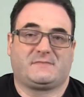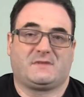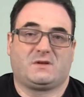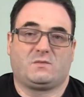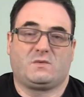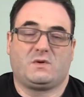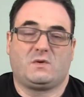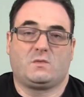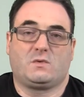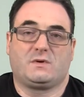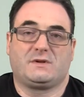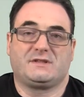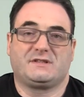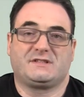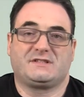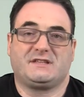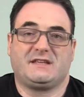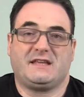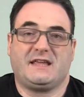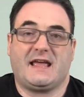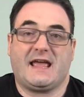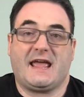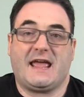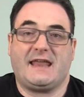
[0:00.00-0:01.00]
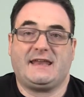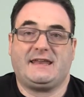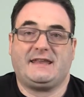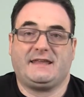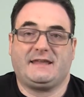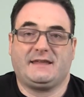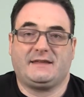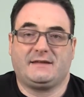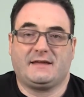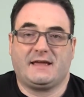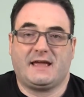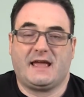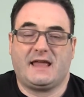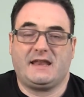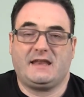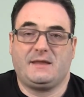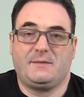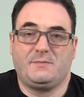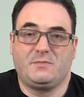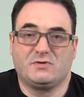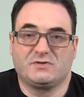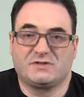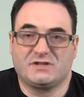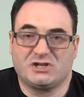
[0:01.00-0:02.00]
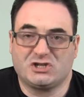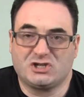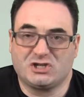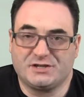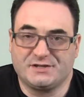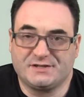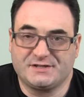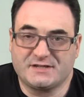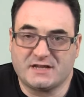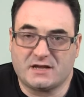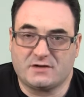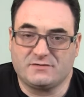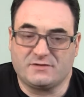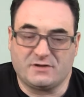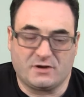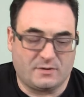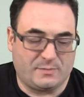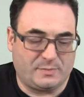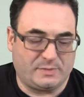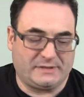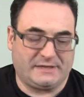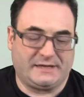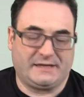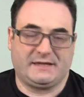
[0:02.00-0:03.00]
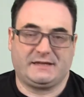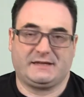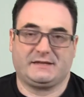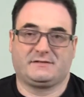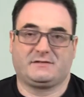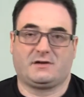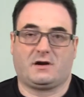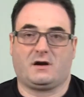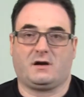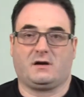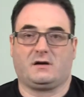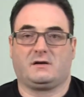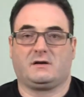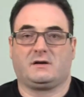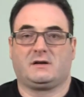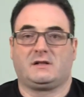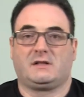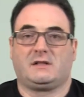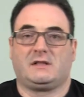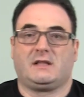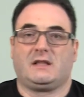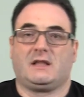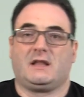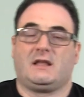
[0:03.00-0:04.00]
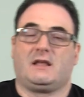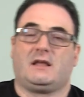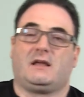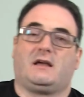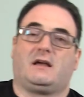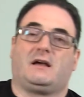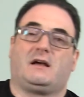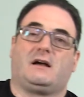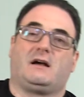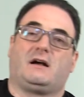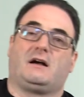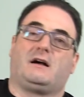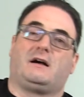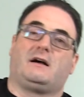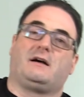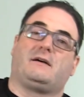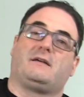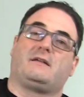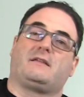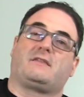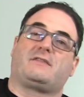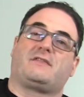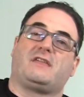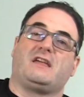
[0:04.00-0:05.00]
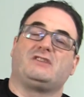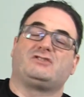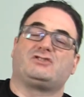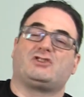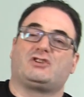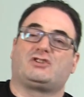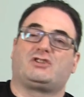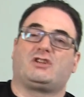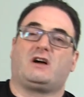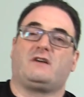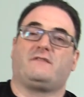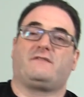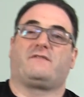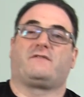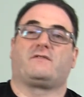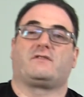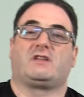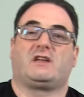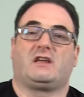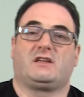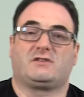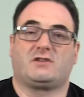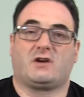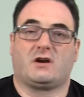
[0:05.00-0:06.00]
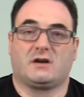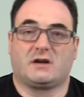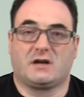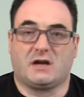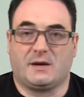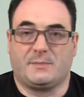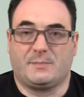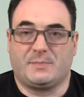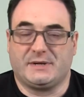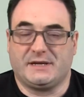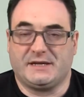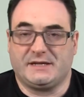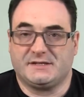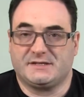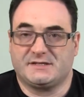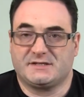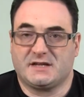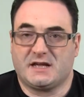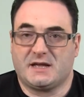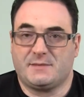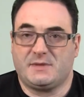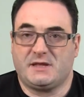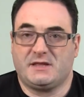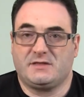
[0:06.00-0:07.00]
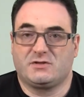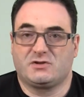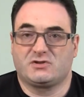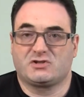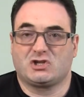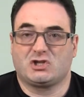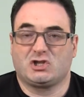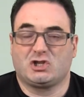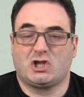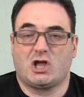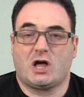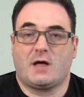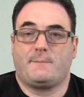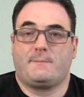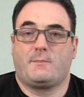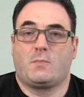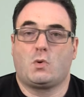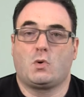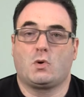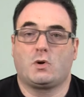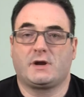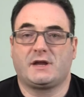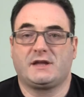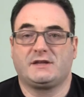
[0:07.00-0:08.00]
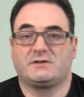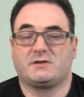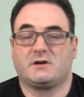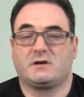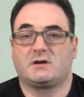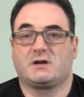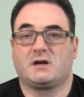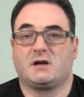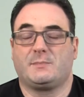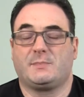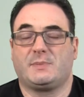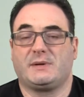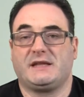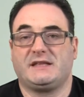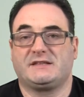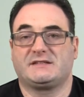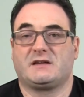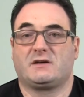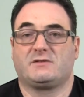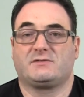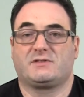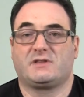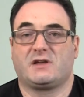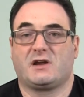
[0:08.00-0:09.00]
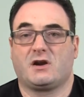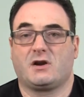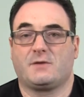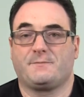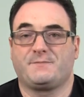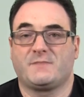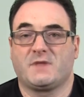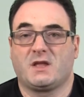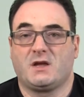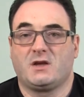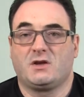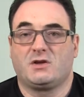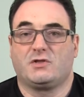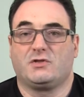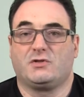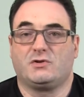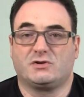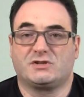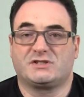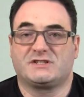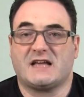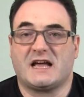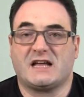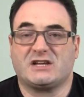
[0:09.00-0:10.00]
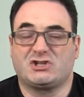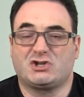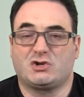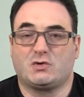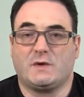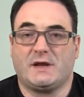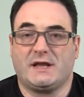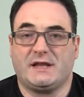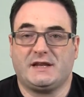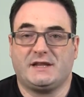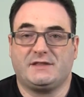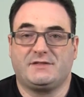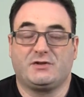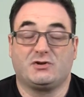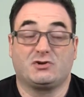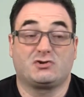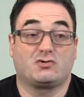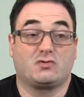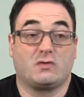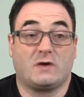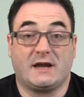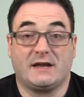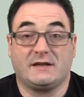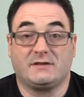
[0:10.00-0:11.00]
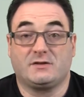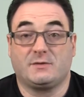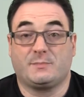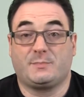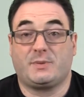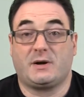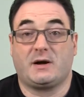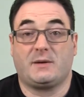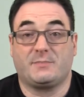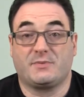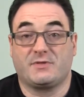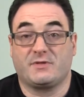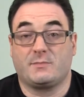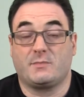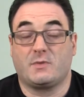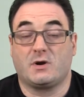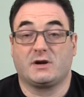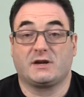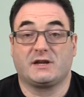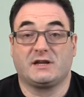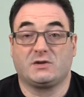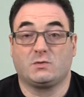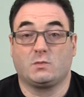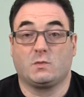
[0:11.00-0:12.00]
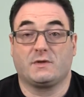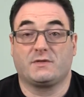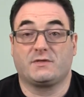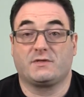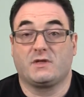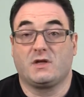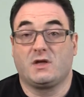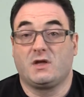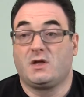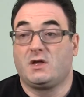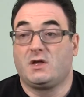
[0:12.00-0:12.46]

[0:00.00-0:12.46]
we wouldn't see any musicians out there playing guitar. Things are tough for the guitar companies. I mean, there's a lot more guitar companies out there. They're saturated. They're trying to pump the market with